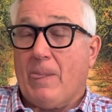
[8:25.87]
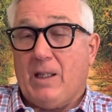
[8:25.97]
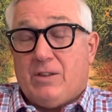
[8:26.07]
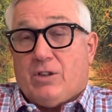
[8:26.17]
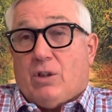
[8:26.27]

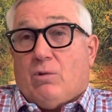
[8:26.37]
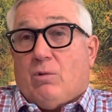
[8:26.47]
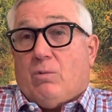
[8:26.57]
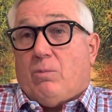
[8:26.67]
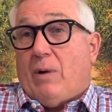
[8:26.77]
And
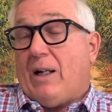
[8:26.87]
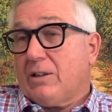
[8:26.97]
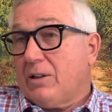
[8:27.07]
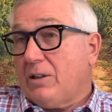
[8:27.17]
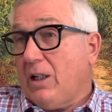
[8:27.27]
so back
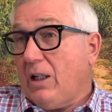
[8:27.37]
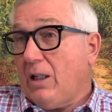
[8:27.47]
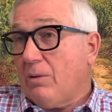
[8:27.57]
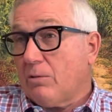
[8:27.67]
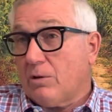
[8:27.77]
in the
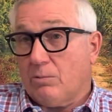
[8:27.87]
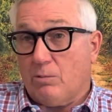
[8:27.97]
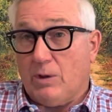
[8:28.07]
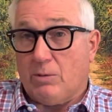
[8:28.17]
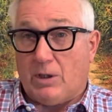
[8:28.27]
day when
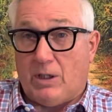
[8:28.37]
we were,